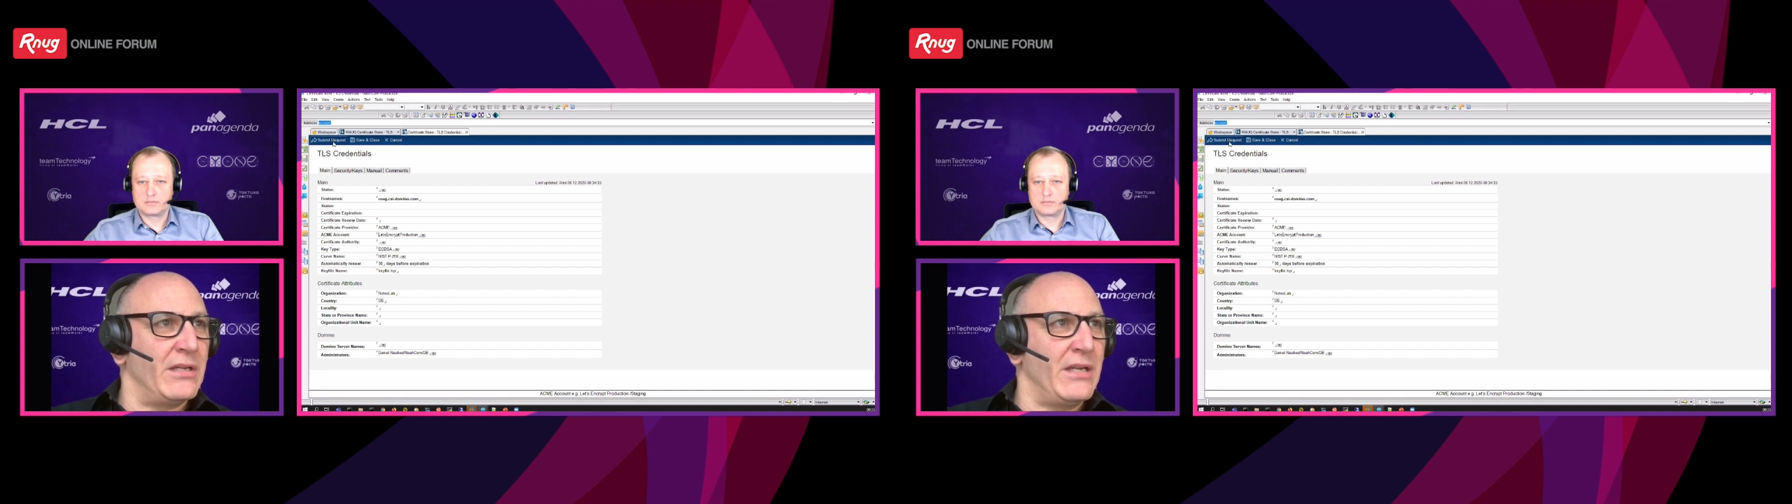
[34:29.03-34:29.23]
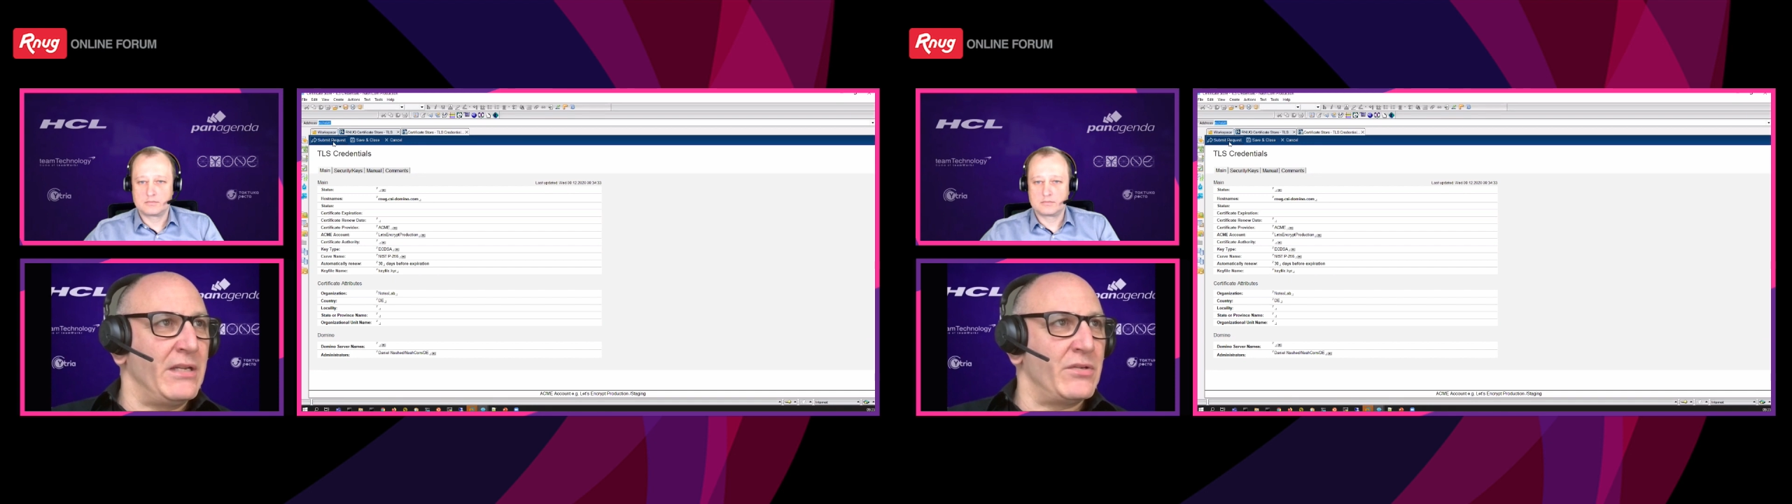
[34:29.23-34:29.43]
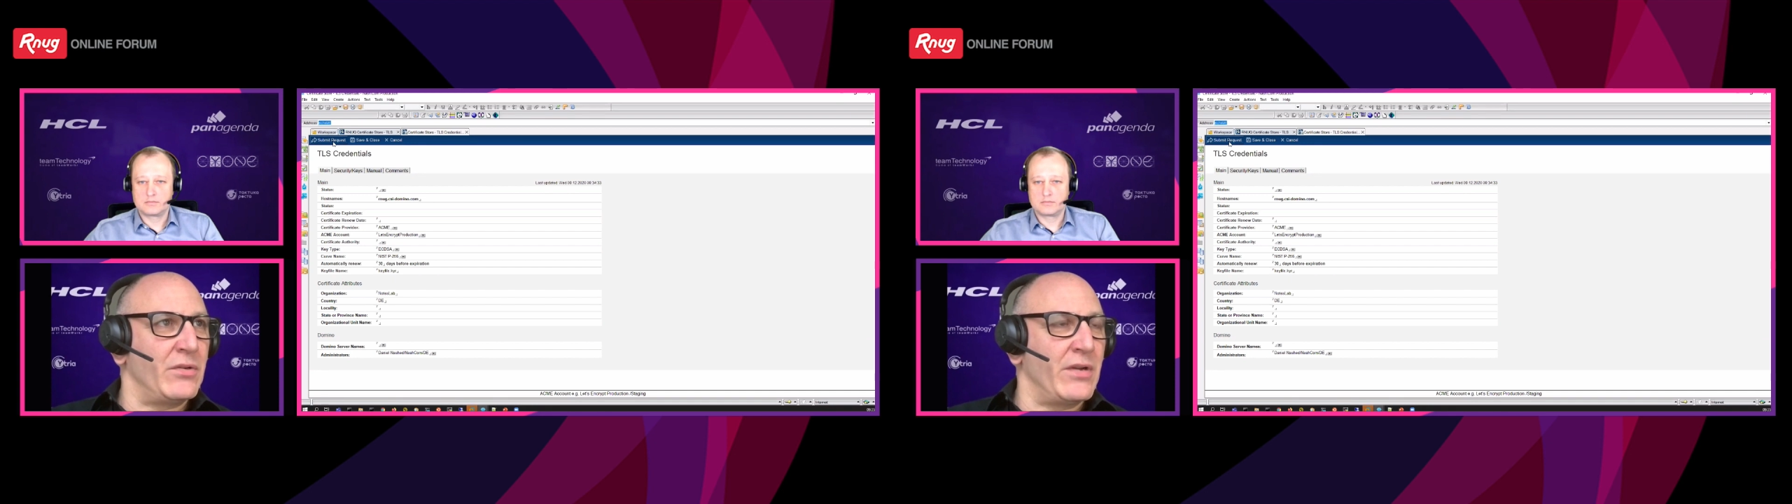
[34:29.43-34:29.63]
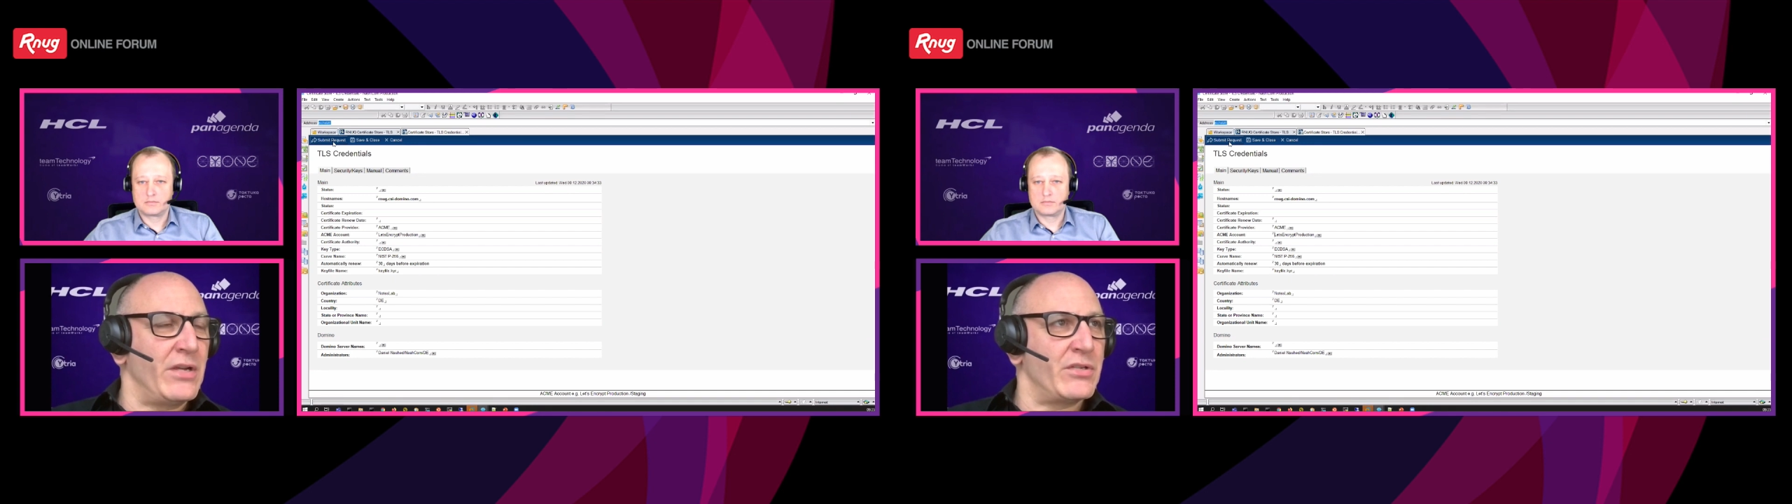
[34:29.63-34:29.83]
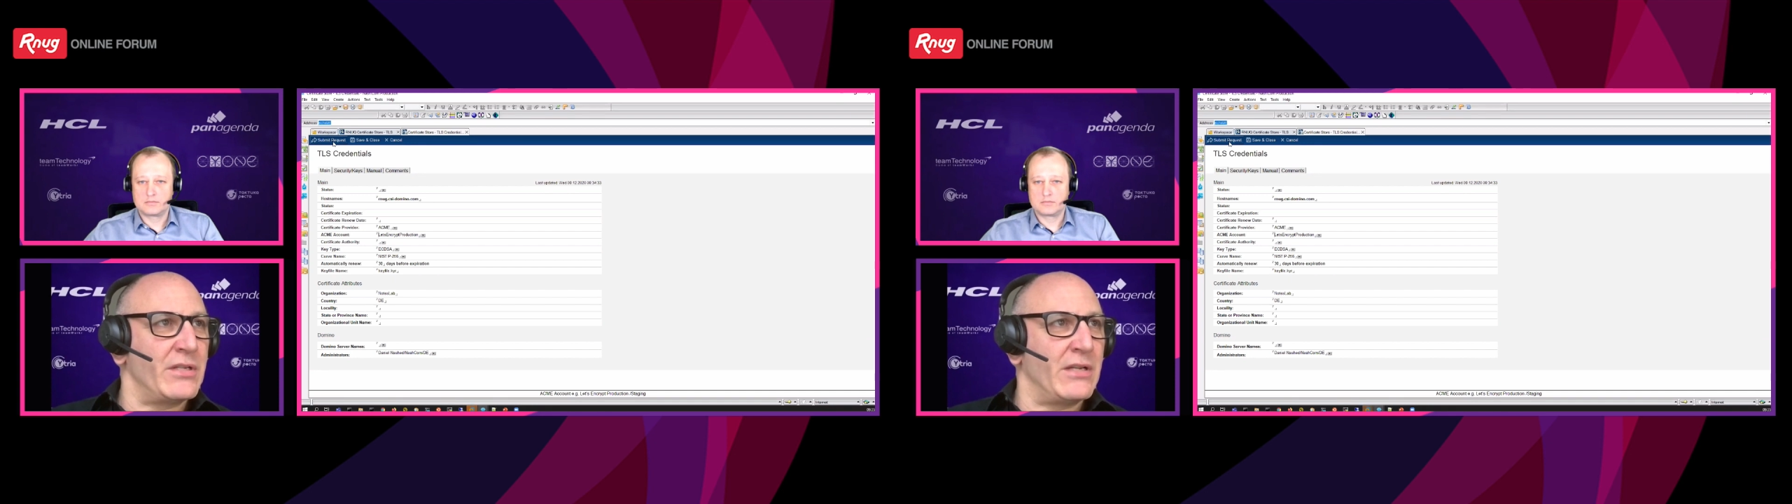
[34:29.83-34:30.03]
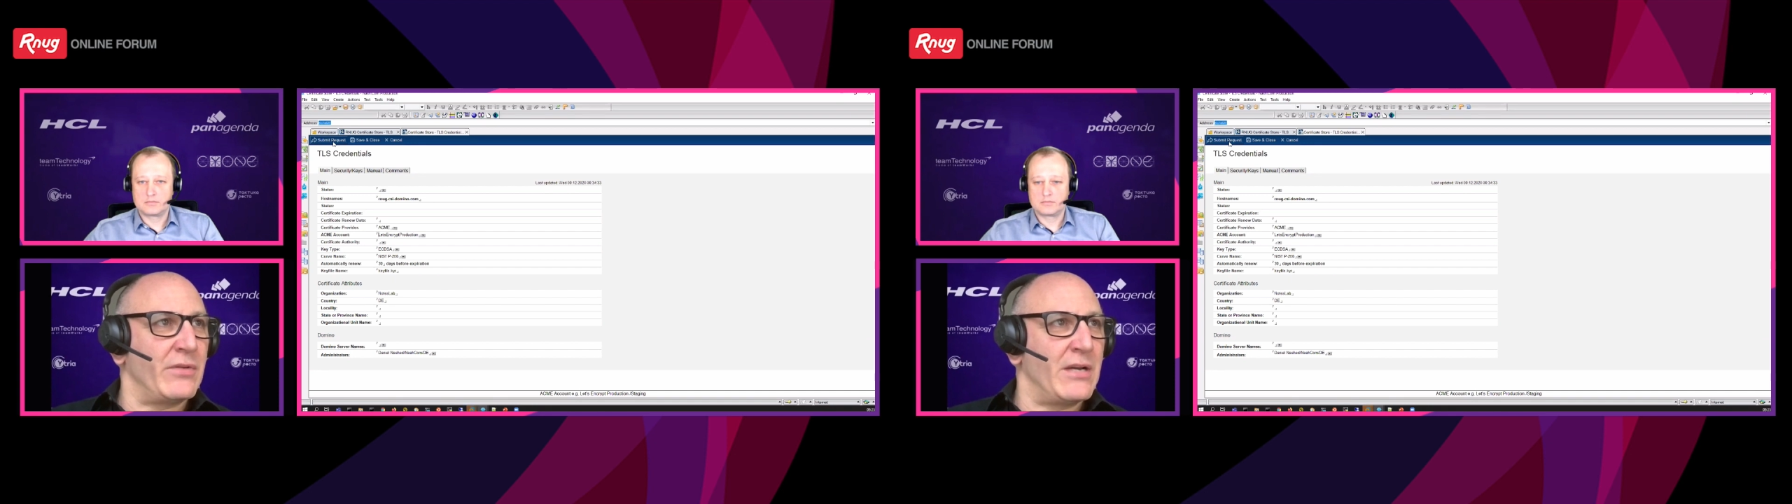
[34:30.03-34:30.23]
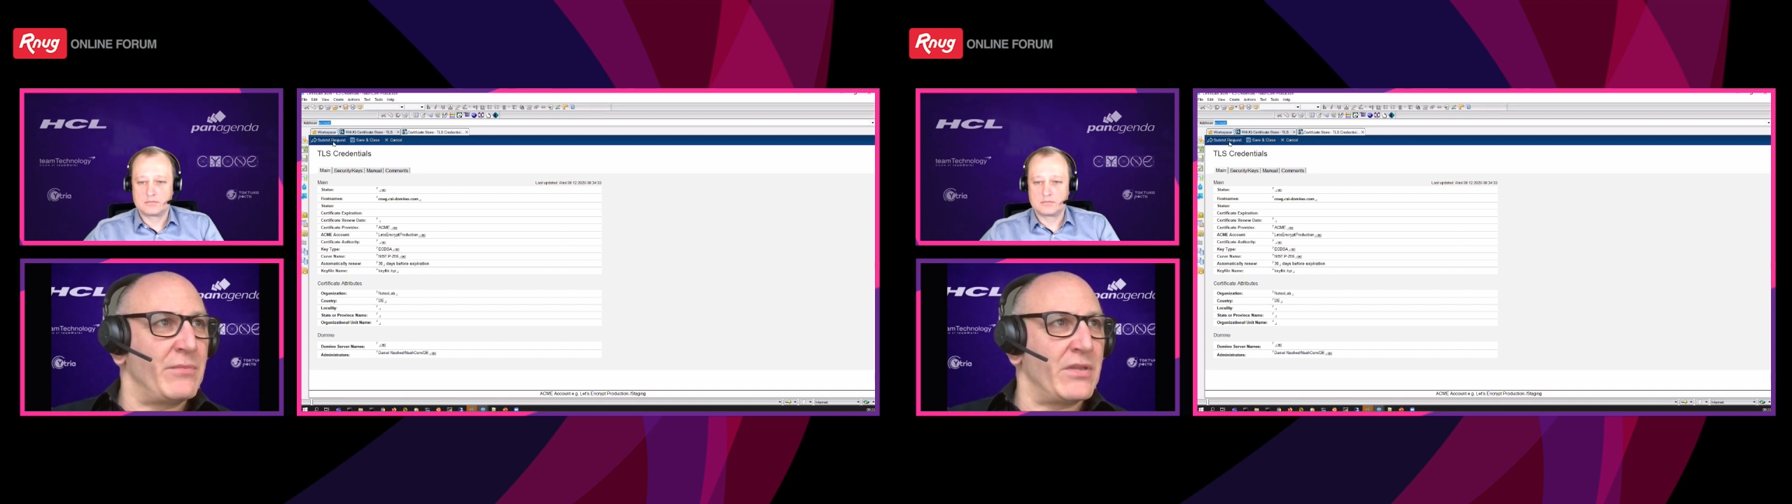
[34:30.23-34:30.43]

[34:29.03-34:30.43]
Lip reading: integration environment,